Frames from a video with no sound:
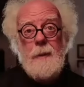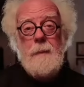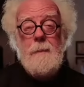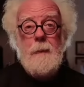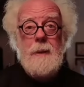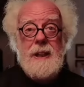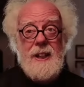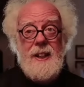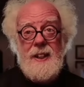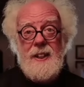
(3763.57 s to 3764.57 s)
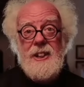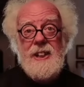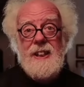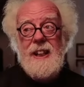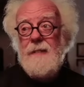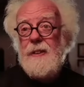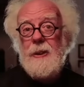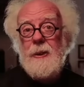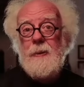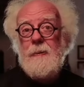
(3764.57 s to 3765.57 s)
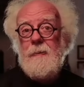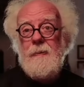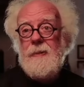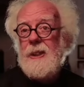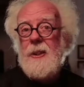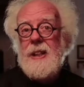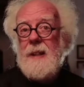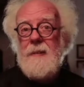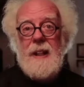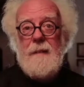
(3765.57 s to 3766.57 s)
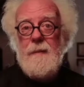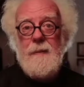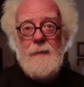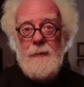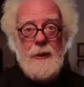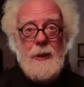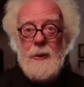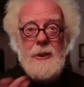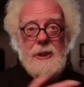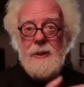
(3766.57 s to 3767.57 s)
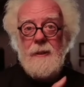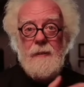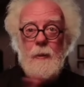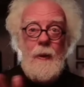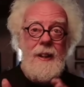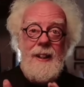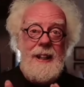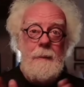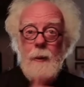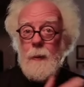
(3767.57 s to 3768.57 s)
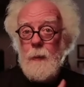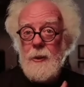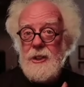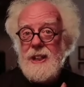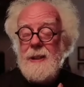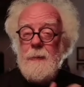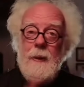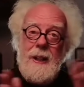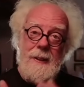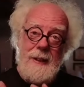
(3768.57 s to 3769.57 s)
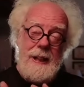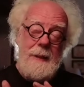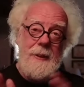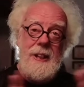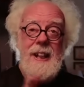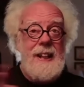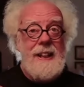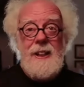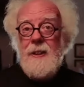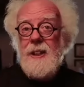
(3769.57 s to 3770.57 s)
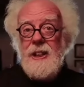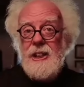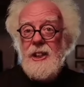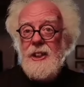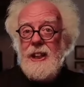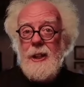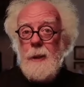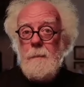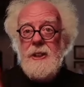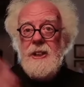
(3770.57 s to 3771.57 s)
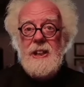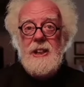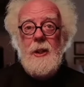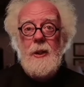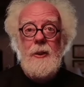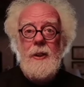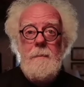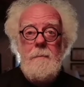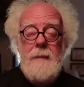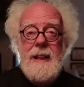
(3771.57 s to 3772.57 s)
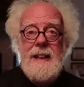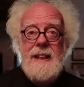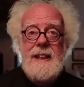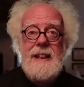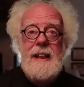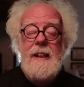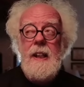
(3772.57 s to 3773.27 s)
the people, because if you go down that route of why, what was it, and it was, you know, suddenly it opens this whole amazing